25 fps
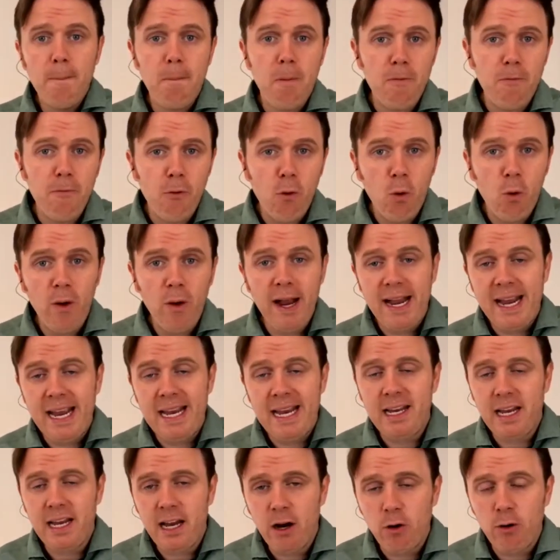before
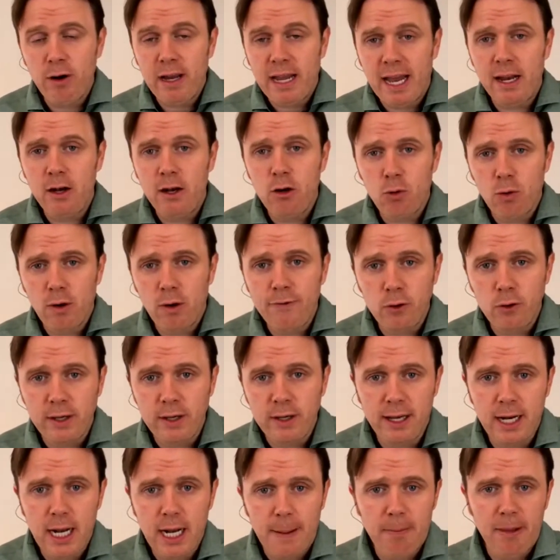and or if you
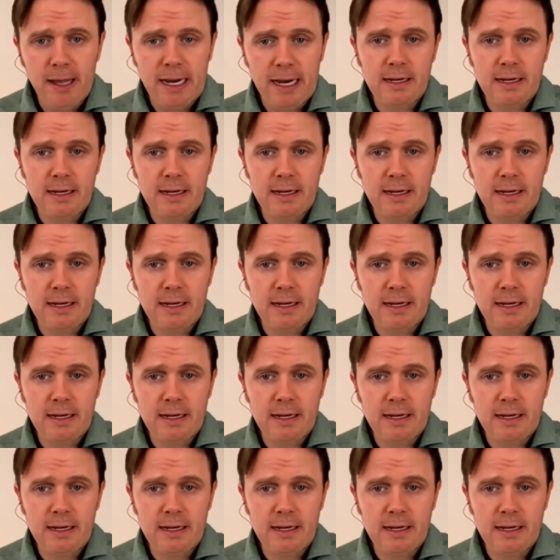get up,